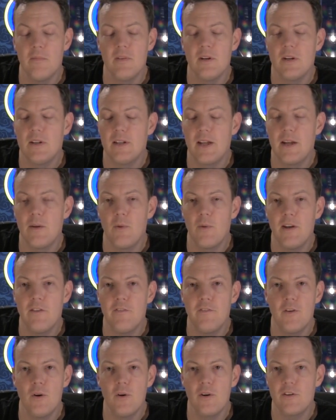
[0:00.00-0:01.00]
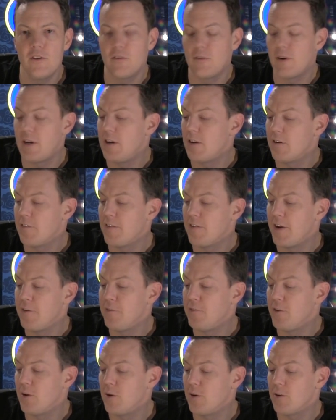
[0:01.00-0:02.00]
lightweight focus right here, fine
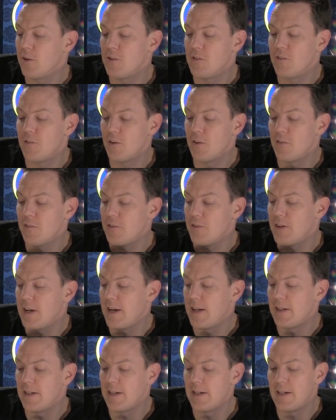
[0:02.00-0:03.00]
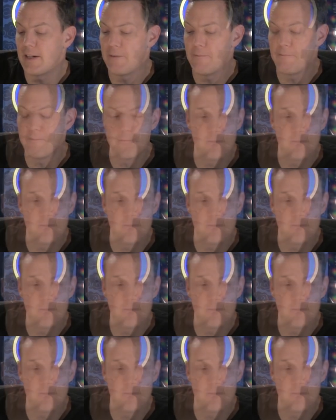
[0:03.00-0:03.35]
focus for dialing it in.